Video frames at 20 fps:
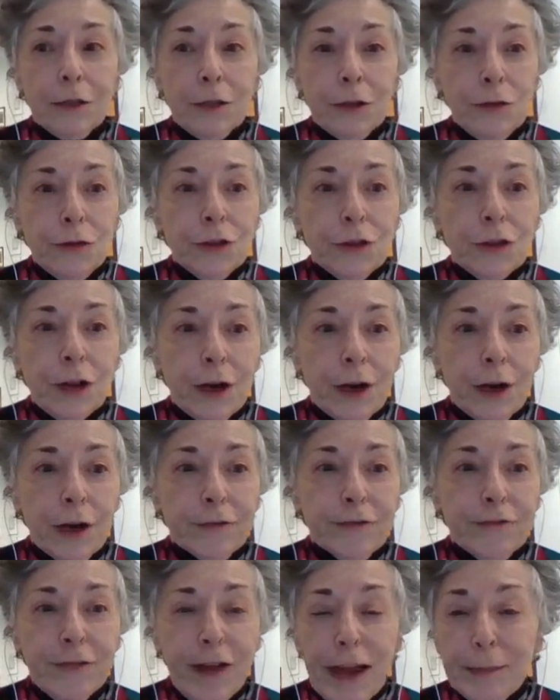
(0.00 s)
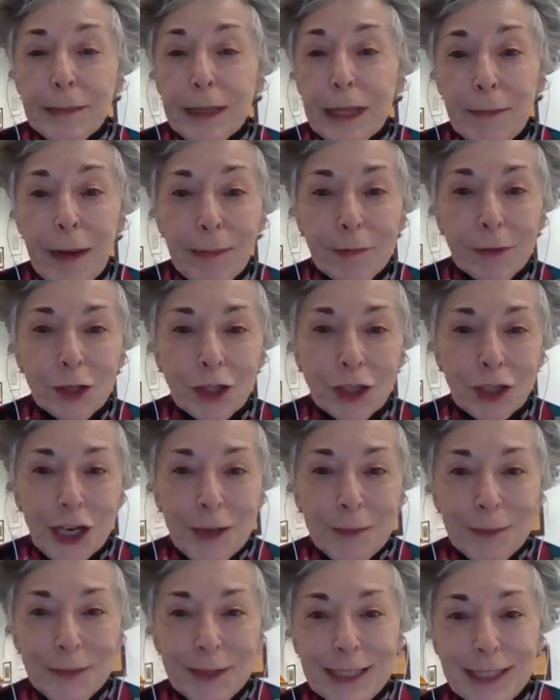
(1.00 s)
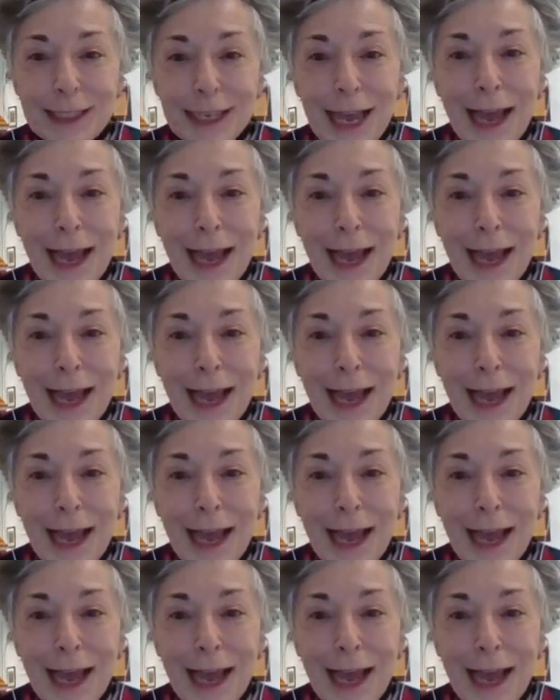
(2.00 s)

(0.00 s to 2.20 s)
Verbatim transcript: lose our family memberships.